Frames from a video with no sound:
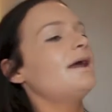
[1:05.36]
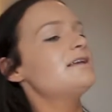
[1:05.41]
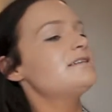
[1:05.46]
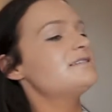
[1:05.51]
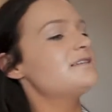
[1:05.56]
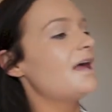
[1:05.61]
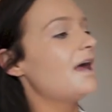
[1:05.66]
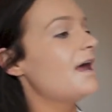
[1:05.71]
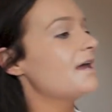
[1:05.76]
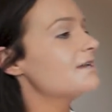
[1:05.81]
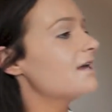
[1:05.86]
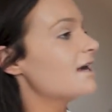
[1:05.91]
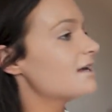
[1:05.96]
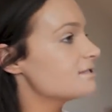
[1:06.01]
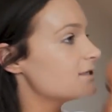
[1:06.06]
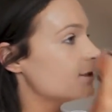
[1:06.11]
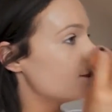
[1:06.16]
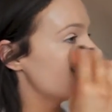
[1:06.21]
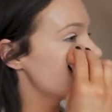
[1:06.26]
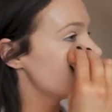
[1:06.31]
I said, it
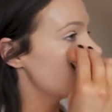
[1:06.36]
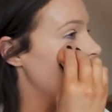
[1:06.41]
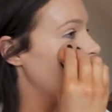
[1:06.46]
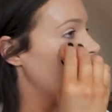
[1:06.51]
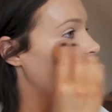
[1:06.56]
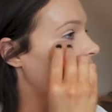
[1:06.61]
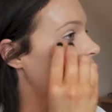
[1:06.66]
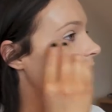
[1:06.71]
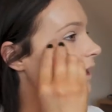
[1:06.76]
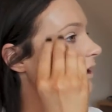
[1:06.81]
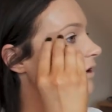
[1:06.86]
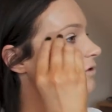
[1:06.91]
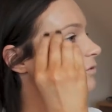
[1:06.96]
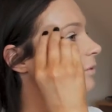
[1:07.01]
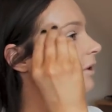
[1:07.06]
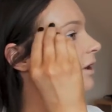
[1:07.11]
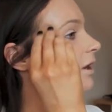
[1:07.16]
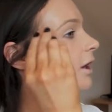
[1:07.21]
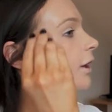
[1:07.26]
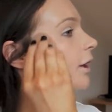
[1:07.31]
hasn't got to be neat because
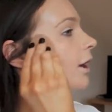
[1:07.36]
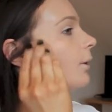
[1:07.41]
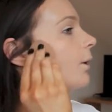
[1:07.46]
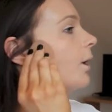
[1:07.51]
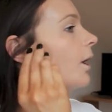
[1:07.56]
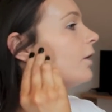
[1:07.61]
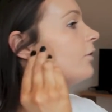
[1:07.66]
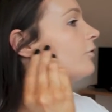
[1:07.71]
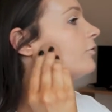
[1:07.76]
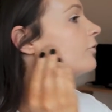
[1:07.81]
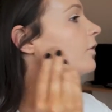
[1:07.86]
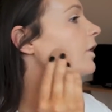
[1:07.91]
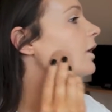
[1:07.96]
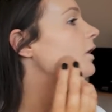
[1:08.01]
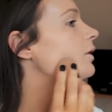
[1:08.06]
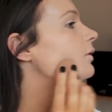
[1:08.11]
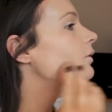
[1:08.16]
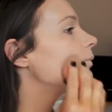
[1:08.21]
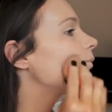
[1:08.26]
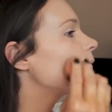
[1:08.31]
we're going to go over
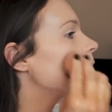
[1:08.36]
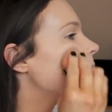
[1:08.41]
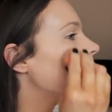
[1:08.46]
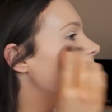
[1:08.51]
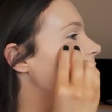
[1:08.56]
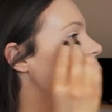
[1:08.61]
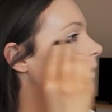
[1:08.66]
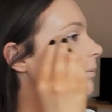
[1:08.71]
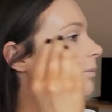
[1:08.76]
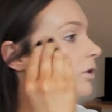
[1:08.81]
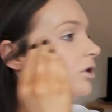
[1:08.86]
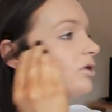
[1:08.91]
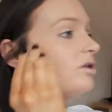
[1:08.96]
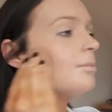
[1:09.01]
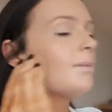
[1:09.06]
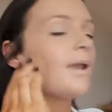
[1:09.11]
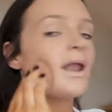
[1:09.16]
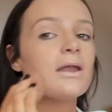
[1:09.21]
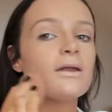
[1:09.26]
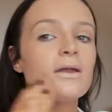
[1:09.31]
it with a beauty
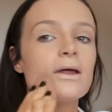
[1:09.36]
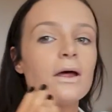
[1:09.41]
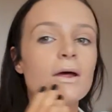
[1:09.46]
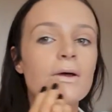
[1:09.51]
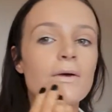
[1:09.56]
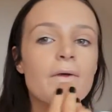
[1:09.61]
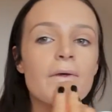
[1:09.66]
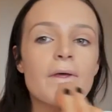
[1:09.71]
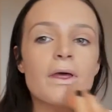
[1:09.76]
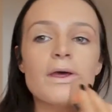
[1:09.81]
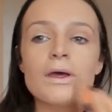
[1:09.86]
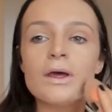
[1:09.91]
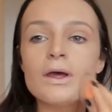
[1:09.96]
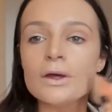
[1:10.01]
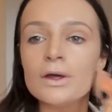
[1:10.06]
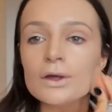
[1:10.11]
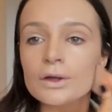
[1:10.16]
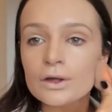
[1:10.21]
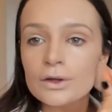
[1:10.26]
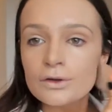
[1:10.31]
blender.
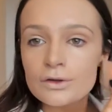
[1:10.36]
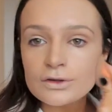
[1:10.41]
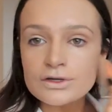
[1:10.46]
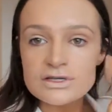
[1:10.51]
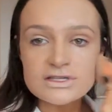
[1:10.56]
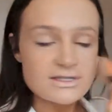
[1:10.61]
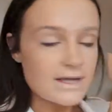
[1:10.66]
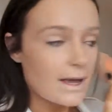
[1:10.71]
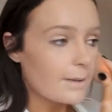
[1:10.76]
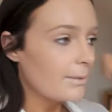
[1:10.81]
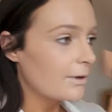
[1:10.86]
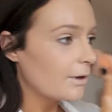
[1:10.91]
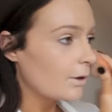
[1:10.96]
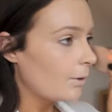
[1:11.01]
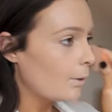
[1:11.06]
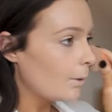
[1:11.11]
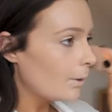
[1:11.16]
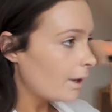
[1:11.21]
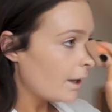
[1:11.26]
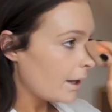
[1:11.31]
So just dabbing
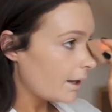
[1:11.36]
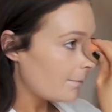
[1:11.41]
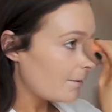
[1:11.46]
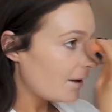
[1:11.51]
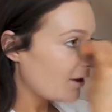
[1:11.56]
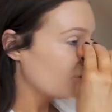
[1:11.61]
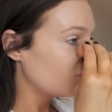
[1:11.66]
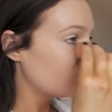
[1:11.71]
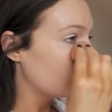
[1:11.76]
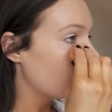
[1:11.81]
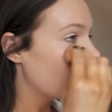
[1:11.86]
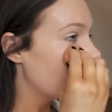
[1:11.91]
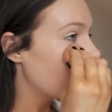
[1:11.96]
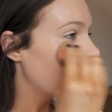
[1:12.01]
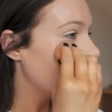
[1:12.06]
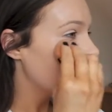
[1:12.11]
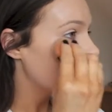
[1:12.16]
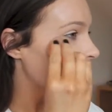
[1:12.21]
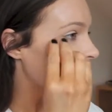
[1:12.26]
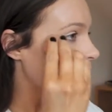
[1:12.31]
all in, make sure you're
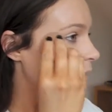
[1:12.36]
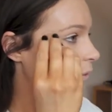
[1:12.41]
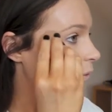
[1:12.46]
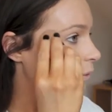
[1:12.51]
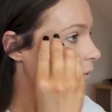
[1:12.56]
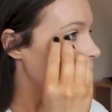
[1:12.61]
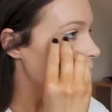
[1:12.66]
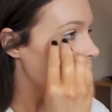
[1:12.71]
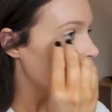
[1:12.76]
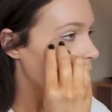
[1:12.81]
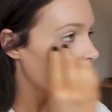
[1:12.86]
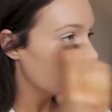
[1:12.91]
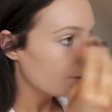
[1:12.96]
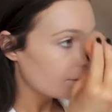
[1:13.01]
blending it all.